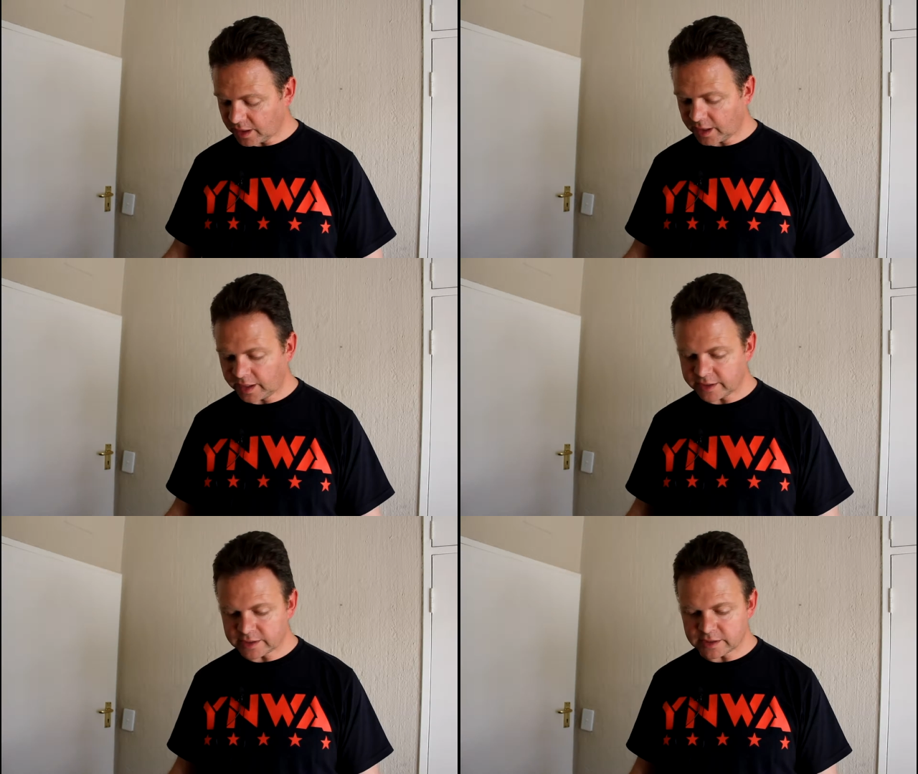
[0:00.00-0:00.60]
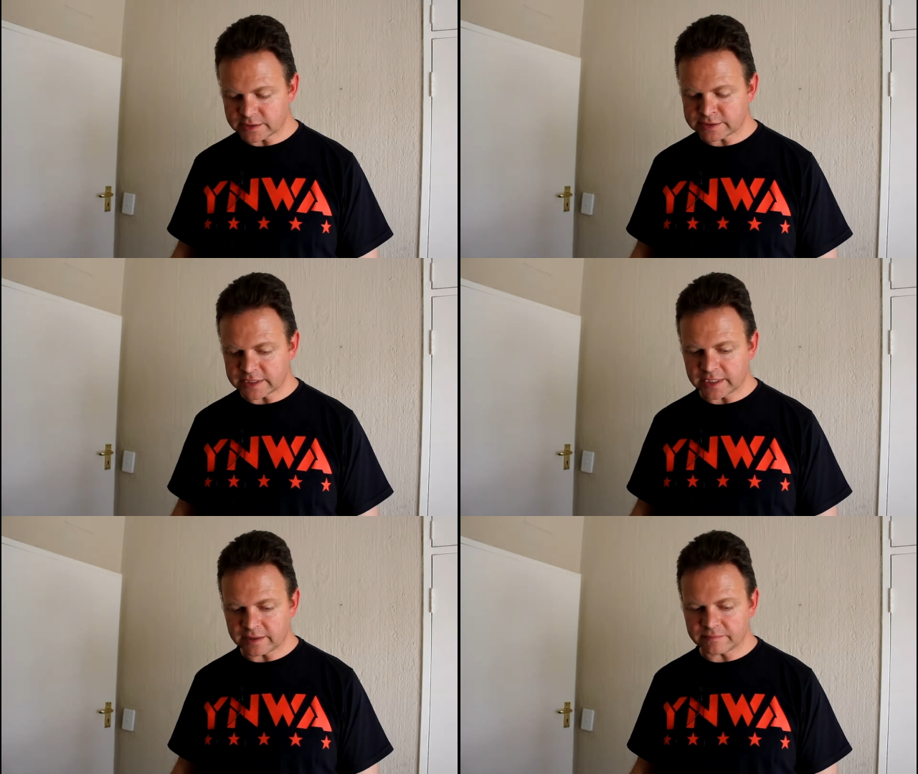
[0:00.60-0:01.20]
and
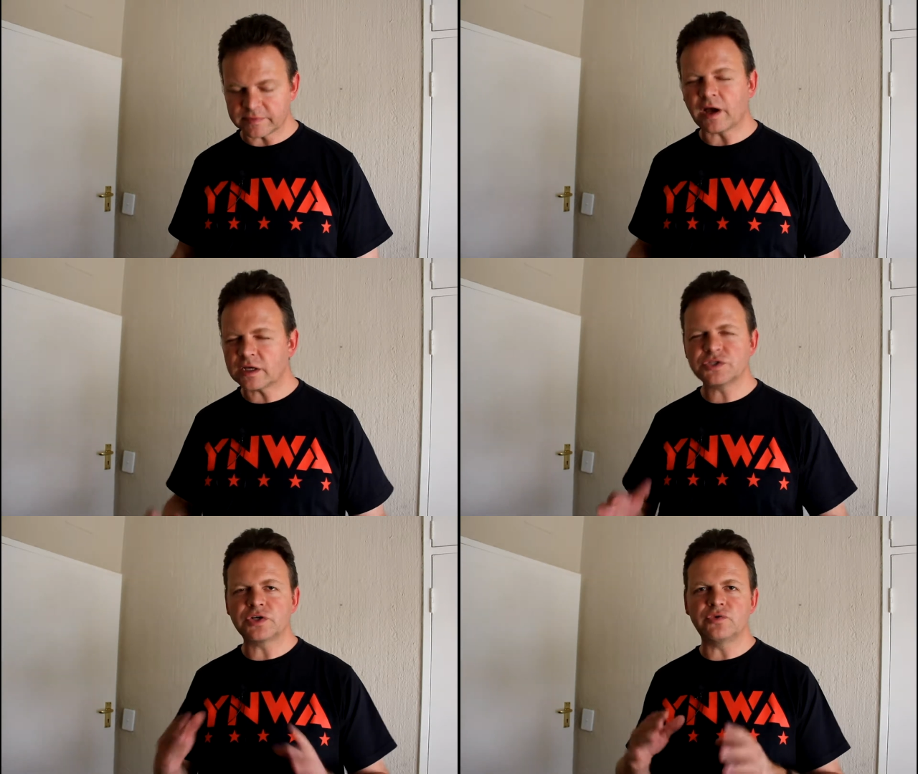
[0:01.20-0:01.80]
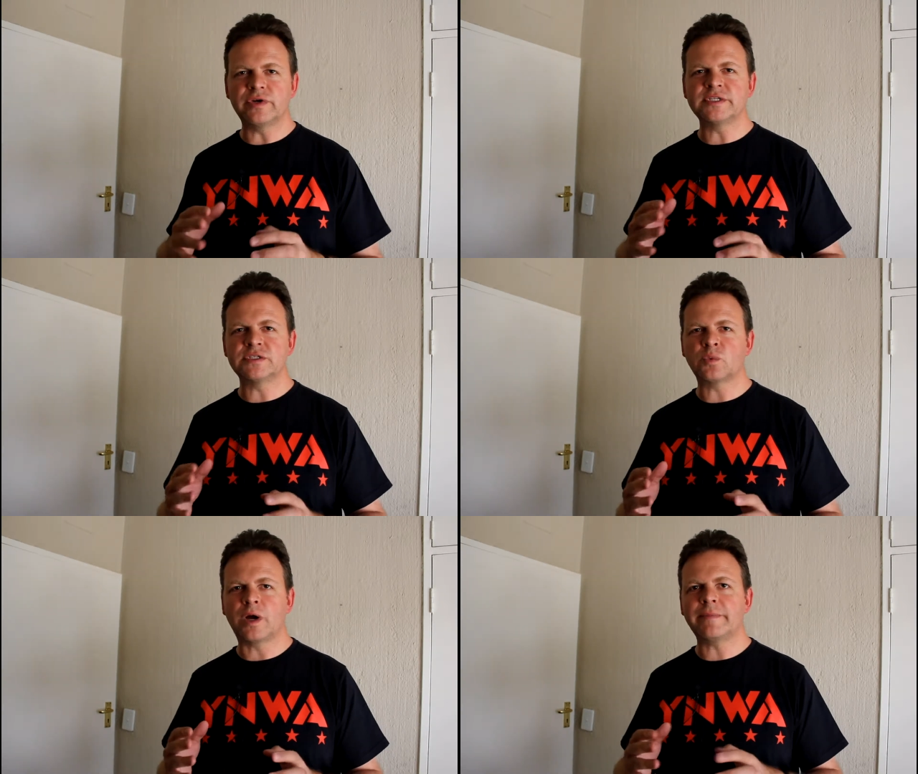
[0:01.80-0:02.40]
there are certain
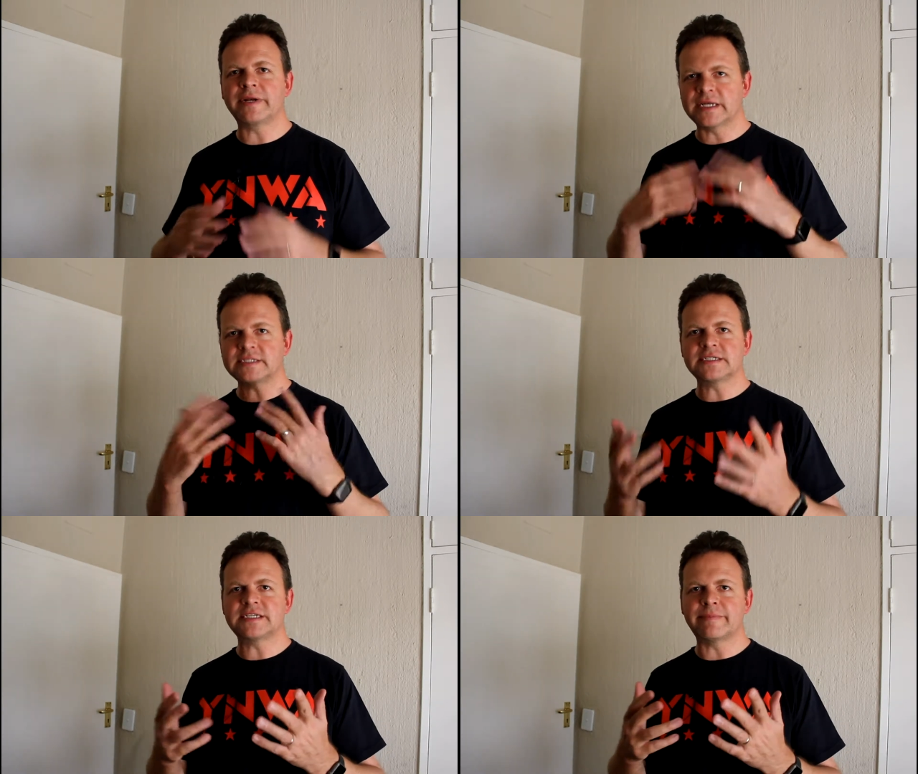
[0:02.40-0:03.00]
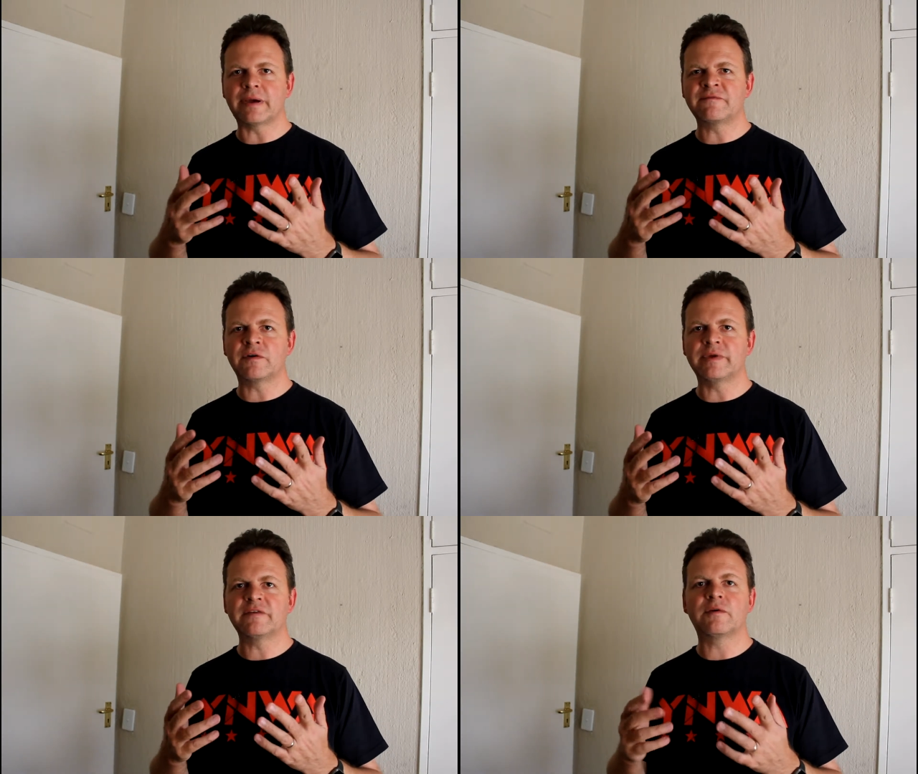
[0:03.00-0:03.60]
reasons why, but it is a step up
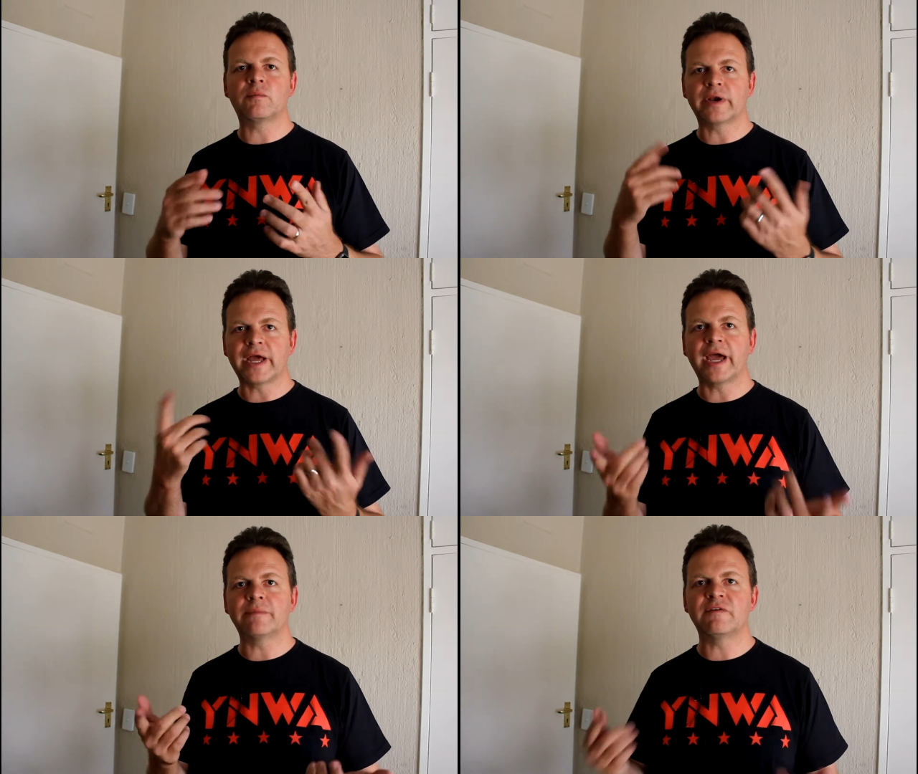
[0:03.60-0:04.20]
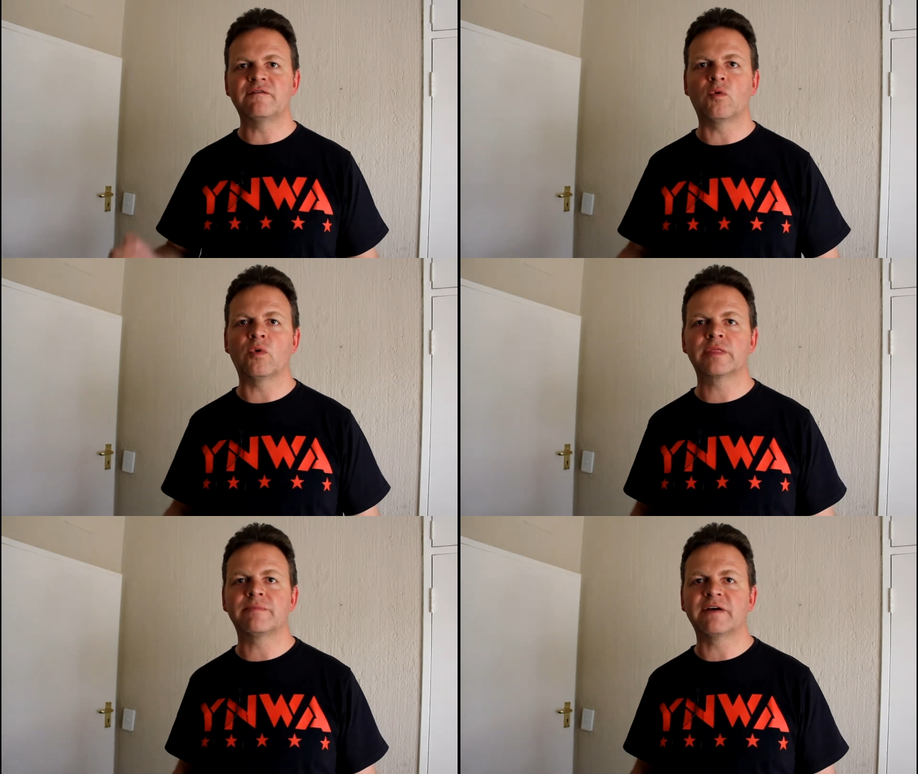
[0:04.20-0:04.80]
for me from what I had before
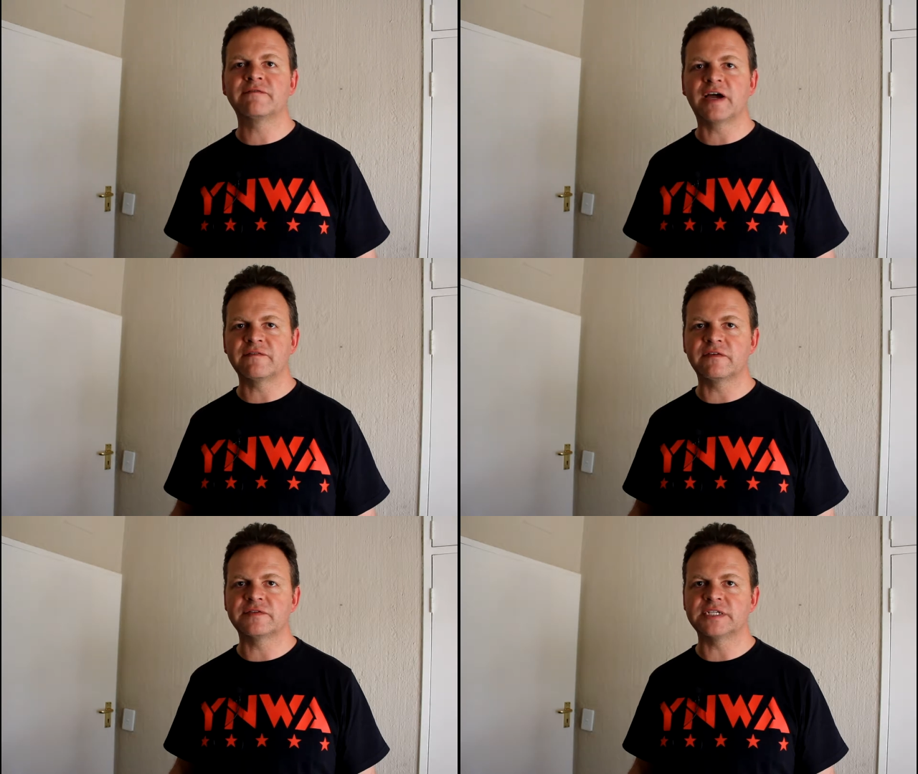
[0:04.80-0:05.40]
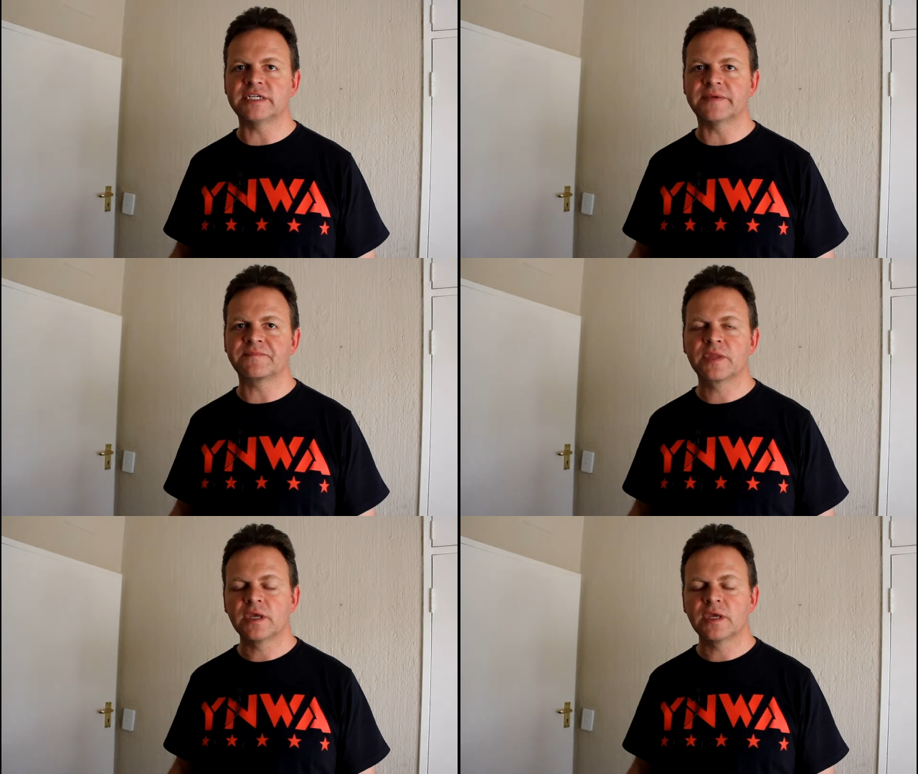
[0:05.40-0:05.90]
with my 550D.